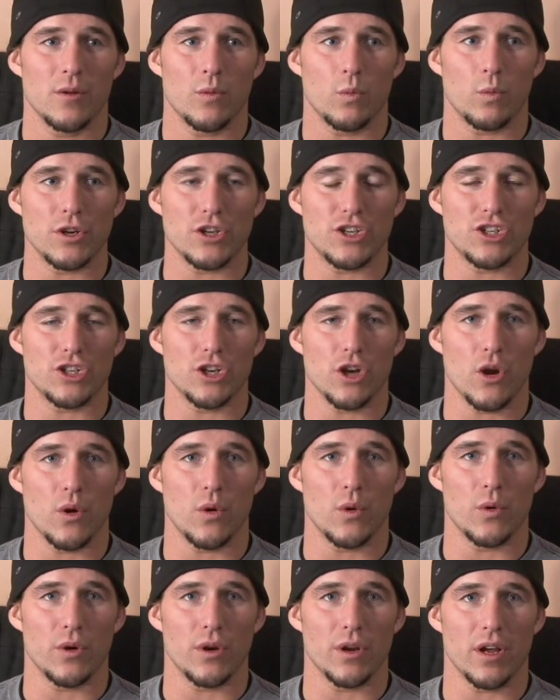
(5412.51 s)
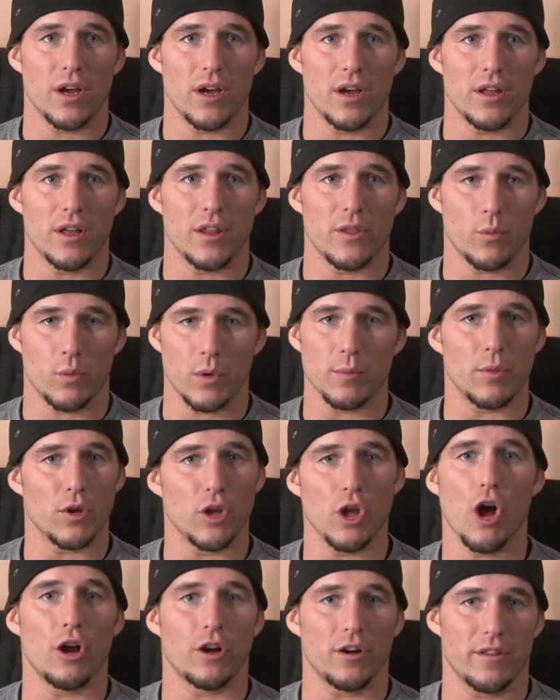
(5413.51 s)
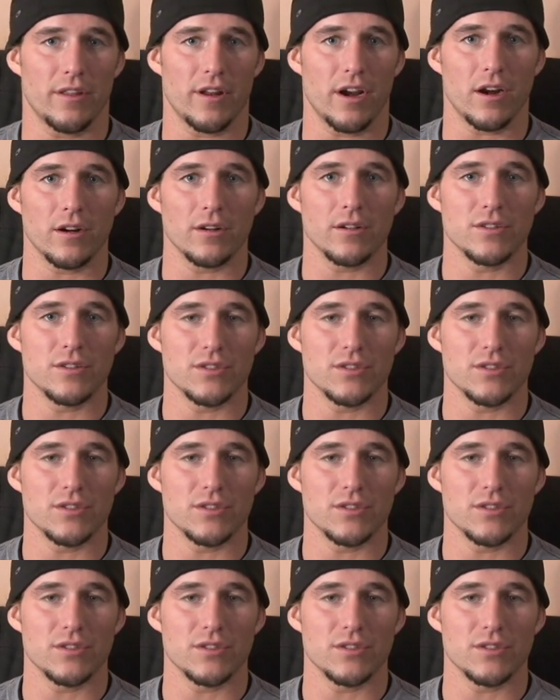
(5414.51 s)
we showed that we belonged there.